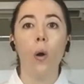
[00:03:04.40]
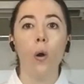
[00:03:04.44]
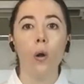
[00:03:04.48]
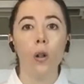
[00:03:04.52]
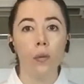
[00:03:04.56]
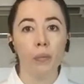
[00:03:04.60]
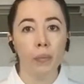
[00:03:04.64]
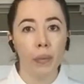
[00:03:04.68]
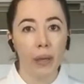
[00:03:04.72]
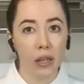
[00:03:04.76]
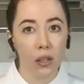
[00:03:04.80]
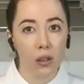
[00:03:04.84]

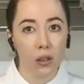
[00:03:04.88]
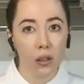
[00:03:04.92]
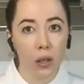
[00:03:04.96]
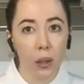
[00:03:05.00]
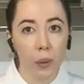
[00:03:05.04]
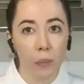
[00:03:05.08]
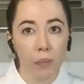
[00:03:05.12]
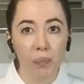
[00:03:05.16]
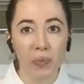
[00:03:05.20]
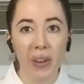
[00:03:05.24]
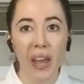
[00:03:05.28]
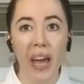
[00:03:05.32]
whole
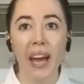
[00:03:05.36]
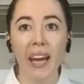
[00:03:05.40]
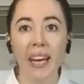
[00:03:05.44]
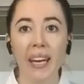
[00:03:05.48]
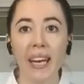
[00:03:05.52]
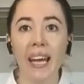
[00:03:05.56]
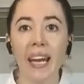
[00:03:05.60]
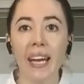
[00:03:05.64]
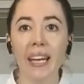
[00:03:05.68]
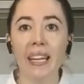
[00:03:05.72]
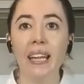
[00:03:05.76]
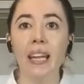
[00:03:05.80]
milk
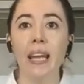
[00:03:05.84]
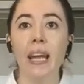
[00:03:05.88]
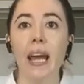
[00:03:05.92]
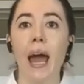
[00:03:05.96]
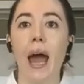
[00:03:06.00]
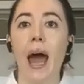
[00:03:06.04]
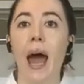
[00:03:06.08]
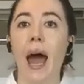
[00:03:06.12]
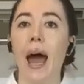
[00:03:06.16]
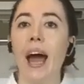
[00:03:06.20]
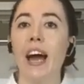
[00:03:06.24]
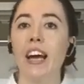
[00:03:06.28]
and add
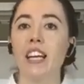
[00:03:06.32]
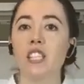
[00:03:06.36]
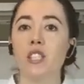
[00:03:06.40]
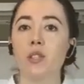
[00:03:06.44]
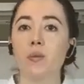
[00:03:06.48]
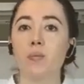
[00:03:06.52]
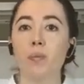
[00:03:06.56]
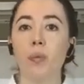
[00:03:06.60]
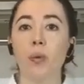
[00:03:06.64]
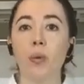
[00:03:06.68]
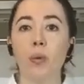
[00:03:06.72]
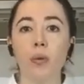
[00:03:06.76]

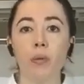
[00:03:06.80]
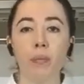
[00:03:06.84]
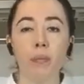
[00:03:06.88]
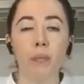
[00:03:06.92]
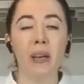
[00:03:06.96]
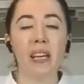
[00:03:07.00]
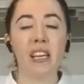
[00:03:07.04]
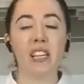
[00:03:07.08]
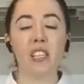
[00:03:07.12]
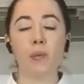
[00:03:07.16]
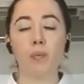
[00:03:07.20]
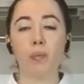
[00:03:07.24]
a
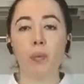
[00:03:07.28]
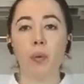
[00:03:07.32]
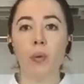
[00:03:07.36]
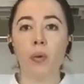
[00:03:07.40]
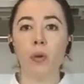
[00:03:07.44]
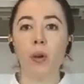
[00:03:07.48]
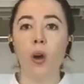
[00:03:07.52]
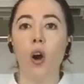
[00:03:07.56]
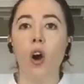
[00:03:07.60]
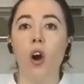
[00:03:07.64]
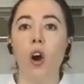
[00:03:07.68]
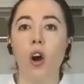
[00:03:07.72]
big
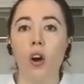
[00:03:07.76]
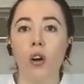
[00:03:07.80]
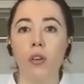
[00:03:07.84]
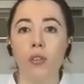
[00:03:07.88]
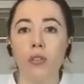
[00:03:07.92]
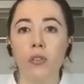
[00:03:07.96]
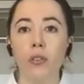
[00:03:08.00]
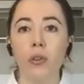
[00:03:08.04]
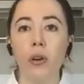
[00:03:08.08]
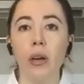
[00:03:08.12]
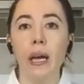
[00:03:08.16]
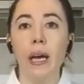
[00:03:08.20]
spoon
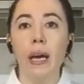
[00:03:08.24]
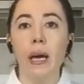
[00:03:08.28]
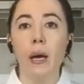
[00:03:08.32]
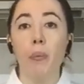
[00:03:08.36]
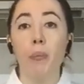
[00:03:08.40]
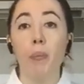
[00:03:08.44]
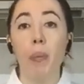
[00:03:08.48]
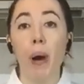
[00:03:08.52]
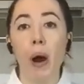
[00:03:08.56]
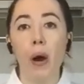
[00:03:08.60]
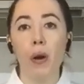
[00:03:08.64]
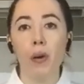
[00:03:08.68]
of
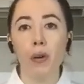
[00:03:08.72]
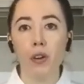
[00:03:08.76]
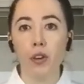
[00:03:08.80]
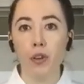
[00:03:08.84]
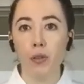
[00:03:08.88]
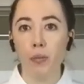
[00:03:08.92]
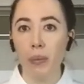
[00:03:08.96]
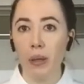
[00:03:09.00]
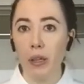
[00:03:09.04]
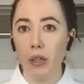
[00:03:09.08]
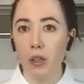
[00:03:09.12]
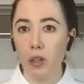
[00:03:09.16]

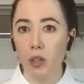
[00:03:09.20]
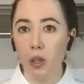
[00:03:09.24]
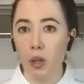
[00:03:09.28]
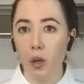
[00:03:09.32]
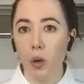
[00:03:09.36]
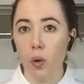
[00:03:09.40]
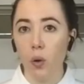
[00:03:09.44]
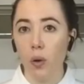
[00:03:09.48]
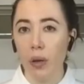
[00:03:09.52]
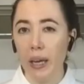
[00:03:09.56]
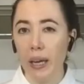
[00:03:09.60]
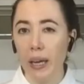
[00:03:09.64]
powdered
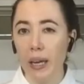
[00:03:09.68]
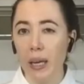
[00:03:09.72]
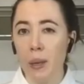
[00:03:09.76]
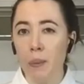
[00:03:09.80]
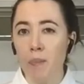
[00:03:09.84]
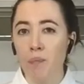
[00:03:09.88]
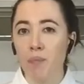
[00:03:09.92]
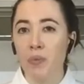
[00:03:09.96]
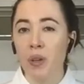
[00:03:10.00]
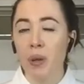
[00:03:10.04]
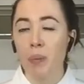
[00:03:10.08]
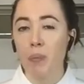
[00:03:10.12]
milk,
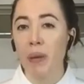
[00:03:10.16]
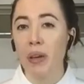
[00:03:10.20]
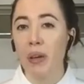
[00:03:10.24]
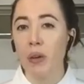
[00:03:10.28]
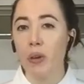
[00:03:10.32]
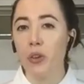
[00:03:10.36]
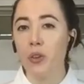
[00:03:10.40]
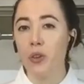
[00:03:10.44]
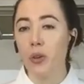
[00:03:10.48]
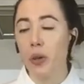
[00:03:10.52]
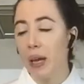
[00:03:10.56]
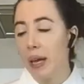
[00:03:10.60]
okay?
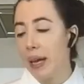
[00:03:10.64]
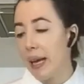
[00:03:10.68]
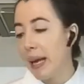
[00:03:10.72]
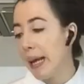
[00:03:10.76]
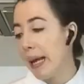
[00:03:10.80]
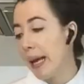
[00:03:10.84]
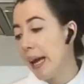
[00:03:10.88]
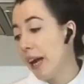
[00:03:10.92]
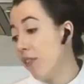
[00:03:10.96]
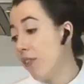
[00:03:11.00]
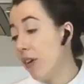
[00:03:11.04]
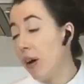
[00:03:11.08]
Because
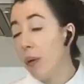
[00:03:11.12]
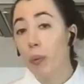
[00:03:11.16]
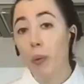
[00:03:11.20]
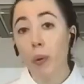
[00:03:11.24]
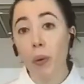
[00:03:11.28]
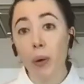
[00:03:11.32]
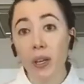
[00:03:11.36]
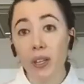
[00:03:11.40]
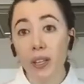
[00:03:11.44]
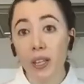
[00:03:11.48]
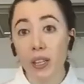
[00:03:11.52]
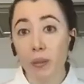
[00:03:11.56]

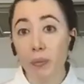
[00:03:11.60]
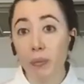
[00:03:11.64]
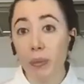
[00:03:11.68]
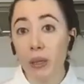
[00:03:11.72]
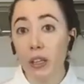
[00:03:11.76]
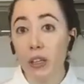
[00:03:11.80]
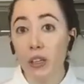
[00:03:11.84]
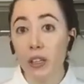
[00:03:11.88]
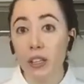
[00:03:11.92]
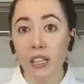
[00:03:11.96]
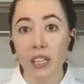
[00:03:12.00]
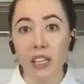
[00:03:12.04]
evaporated
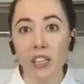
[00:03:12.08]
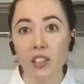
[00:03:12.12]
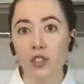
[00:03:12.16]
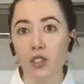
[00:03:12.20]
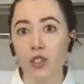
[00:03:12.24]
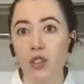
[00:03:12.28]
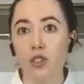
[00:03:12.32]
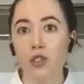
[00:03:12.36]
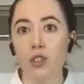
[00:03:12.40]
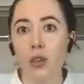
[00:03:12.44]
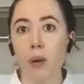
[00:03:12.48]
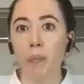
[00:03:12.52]
milk
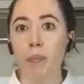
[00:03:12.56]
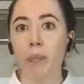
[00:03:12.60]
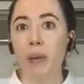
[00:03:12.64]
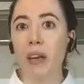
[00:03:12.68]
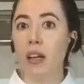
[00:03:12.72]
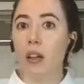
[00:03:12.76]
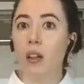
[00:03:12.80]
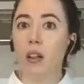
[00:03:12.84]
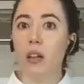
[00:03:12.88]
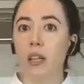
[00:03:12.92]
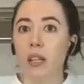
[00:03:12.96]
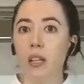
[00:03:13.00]
is just
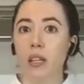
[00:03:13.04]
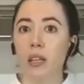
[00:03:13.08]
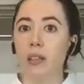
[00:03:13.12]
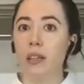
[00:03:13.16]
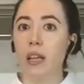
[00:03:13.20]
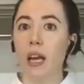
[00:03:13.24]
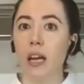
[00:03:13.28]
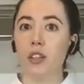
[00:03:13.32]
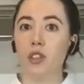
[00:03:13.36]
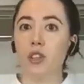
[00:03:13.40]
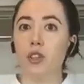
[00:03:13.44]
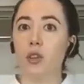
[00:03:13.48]
milk
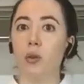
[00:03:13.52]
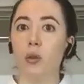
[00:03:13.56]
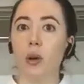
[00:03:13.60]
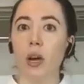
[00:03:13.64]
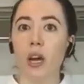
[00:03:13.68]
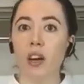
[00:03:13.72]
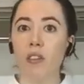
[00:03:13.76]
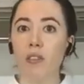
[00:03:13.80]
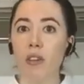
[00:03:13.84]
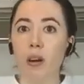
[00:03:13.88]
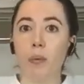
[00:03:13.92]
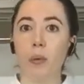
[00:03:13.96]
that you
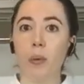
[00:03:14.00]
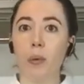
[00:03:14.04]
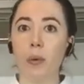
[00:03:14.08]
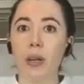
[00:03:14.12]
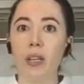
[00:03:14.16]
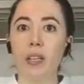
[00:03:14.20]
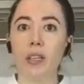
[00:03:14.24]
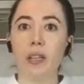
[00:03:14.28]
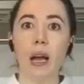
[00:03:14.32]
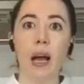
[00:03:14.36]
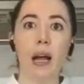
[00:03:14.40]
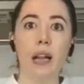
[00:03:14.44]

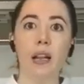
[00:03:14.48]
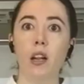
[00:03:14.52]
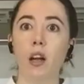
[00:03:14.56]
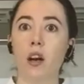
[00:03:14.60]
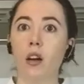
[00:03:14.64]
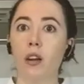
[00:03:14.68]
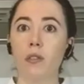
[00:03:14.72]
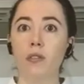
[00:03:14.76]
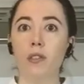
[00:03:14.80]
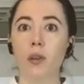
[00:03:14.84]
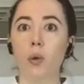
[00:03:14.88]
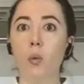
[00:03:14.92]
evaporate a
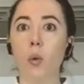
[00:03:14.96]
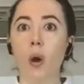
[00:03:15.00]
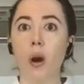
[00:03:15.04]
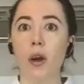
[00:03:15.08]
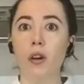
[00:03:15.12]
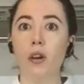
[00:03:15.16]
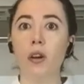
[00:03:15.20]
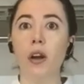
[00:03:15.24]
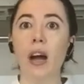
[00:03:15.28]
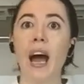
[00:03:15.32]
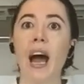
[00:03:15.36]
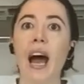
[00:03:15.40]
lot of the
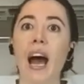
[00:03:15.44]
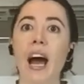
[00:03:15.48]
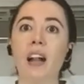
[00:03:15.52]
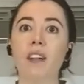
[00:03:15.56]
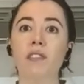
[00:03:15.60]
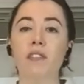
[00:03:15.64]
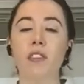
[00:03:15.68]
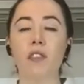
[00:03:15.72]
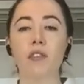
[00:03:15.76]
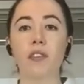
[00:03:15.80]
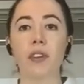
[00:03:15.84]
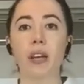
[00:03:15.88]
water,
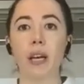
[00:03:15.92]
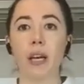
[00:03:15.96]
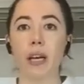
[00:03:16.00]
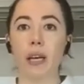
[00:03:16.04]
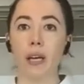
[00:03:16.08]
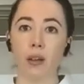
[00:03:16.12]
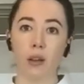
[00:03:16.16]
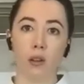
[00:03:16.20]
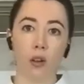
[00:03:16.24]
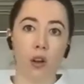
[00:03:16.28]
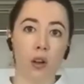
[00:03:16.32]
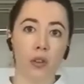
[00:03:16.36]
half of
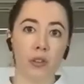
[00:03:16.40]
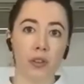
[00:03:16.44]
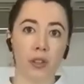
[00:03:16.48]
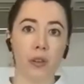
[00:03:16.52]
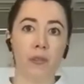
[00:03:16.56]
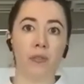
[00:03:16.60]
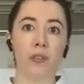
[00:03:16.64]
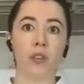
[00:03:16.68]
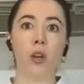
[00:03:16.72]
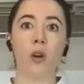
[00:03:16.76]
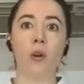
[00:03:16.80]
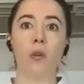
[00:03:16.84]
the
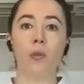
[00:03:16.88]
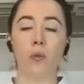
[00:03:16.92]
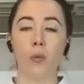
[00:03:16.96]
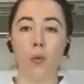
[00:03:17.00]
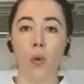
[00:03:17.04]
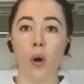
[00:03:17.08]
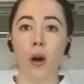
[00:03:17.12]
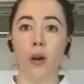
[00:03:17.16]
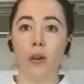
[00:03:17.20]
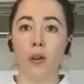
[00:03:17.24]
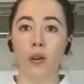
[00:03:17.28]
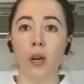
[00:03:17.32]
content of
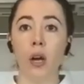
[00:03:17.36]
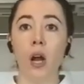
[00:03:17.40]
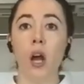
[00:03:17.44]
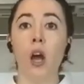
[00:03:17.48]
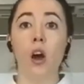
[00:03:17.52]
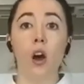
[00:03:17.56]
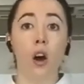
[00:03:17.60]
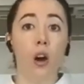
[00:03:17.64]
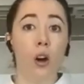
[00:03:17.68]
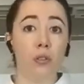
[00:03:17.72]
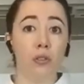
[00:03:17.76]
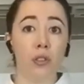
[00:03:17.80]
water
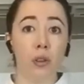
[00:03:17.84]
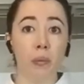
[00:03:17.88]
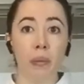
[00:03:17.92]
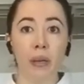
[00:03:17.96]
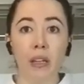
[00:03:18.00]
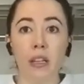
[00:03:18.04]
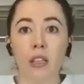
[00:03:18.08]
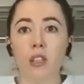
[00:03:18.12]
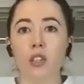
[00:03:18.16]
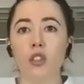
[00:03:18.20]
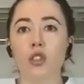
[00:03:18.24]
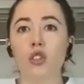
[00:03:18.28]
of the
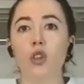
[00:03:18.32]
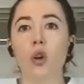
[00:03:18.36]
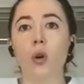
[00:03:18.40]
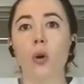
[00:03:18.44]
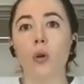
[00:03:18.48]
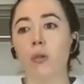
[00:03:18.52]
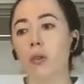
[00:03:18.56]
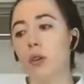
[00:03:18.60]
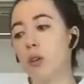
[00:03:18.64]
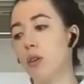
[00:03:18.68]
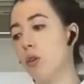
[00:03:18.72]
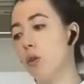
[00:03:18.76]
milk,
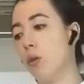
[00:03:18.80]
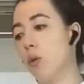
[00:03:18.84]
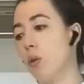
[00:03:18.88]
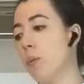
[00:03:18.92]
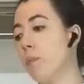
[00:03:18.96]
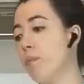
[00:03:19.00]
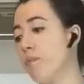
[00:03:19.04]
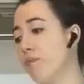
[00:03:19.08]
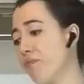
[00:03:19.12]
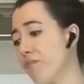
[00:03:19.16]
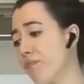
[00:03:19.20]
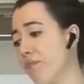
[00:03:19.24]
so
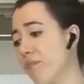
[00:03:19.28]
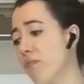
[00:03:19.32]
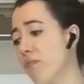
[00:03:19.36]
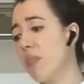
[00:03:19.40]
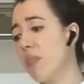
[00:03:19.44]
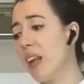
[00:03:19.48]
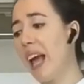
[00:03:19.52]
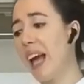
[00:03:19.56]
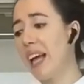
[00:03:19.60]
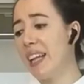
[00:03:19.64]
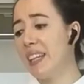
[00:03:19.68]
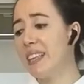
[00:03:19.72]
you
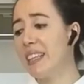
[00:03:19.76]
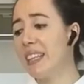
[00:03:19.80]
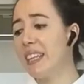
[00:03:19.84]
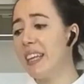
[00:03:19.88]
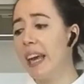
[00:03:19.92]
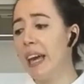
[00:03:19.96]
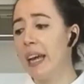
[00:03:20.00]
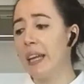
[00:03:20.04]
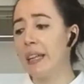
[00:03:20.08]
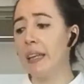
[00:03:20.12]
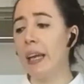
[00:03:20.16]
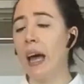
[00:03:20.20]
at
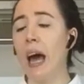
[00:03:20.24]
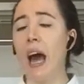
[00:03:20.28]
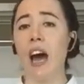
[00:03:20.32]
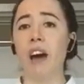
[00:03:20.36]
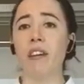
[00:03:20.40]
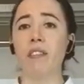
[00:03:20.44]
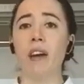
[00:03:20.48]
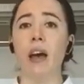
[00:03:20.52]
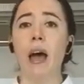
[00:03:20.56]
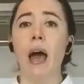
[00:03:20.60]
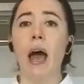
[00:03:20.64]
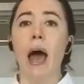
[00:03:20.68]
the end
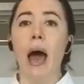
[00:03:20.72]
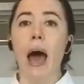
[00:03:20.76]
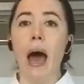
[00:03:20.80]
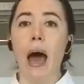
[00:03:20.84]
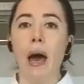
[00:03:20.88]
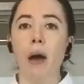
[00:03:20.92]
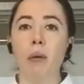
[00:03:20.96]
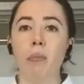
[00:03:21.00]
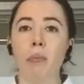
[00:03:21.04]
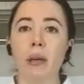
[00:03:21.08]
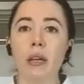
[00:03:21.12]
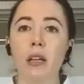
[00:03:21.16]
have
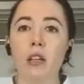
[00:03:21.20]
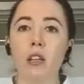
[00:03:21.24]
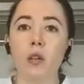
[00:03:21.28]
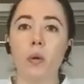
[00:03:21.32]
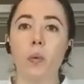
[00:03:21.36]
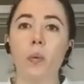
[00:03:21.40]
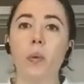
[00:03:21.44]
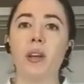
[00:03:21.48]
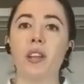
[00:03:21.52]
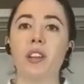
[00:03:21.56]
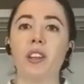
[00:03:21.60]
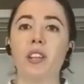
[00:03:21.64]
a
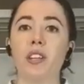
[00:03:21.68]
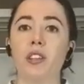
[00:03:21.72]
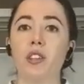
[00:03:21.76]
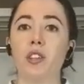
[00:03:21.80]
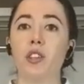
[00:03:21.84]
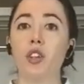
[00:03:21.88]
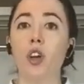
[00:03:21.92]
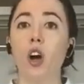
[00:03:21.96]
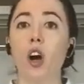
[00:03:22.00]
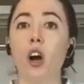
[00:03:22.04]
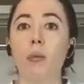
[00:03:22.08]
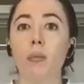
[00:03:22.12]
milk with
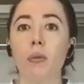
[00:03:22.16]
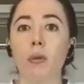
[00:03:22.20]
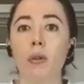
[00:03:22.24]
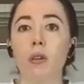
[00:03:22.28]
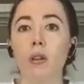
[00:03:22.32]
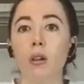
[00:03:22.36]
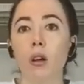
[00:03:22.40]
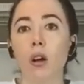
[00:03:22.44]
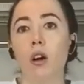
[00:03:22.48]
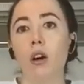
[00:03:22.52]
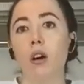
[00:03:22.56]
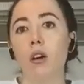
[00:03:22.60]
the
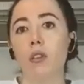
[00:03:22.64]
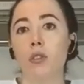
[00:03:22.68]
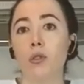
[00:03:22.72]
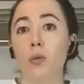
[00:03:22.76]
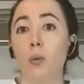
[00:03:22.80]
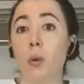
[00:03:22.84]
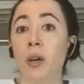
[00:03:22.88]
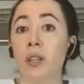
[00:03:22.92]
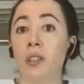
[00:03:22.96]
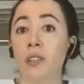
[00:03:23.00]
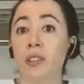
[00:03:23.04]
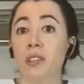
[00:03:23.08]
double
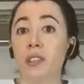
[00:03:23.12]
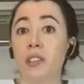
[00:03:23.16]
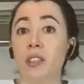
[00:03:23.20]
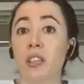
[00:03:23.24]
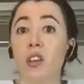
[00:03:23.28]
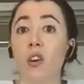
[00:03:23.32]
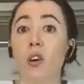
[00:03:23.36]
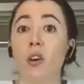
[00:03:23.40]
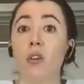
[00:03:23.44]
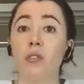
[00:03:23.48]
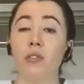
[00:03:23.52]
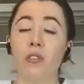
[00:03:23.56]
of
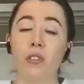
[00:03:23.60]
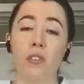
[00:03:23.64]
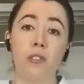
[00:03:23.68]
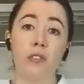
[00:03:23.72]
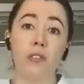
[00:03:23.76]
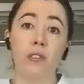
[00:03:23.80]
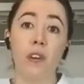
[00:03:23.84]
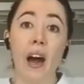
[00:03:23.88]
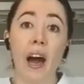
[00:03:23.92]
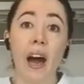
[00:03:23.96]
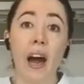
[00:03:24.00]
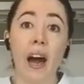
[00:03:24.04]
quantity
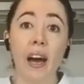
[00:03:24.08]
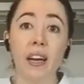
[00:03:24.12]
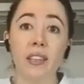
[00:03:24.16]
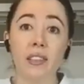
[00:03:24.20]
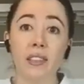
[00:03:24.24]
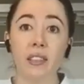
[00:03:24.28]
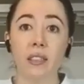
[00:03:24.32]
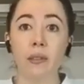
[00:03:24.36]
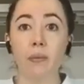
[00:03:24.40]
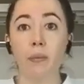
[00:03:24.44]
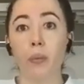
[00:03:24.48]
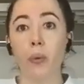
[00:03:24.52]
of
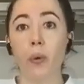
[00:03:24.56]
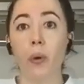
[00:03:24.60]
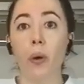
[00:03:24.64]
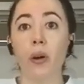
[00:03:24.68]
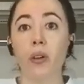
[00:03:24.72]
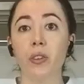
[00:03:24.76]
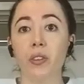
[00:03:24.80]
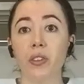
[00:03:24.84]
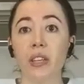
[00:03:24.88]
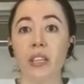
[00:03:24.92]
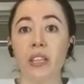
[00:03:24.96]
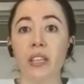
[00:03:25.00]
fat,
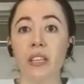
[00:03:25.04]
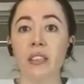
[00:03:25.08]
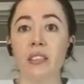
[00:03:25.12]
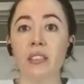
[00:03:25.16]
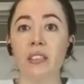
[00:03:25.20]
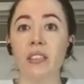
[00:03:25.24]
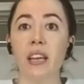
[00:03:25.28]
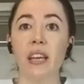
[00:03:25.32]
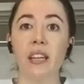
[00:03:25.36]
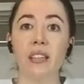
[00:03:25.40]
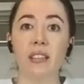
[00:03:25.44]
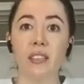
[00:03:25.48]

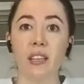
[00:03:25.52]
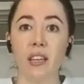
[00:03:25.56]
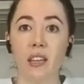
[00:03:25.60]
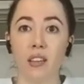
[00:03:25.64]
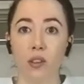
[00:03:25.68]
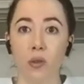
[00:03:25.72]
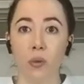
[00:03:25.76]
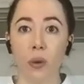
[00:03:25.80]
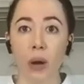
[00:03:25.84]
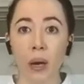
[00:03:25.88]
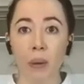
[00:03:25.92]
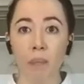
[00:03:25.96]
proteins,
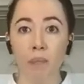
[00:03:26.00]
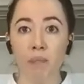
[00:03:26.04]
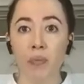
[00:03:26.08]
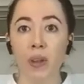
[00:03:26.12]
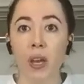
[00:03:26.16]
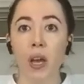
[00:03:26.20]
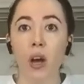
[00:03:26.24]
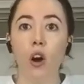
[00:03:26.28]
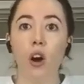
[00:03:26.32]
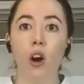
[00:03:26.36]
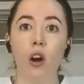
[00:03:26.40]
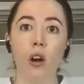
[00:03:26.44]
etc.
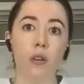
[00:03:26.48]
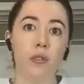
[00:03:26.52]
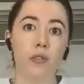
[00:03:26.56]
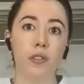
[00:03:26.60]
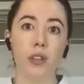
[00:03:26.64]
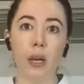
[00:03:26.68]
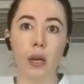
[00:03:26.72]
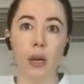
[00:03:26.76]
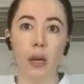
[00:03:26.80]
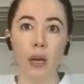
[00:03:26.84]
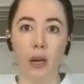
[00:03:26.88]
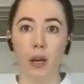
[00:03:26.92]

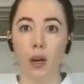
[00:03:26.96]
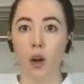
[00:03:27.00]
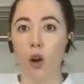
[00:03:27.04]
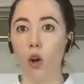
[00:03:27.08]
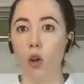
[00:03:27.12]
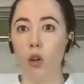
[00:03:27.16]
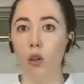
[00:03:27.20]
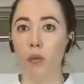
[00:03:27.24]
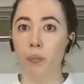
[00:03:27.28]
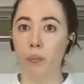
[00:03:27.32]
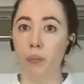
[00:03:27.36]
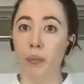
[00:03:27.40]
of the
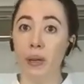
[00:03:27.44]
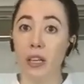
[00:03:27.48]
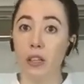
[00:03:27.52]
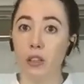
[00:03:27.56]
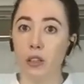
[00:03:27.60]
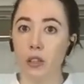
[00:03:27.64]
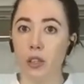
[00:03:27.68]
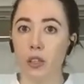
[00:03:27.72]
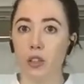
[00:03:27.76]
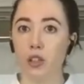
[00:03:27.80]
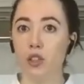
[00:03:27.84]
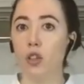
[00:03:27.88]
whole
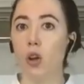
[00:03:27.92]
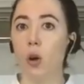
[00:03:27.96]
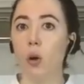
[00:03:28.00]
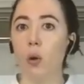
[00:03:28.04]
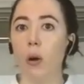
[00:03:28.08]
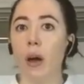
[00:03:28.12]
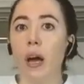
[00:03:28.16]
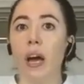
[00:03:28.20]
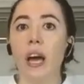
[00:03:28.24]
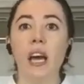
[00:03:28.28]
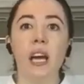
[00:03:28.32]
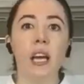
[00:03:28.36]
milk.
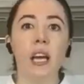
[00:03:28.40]
So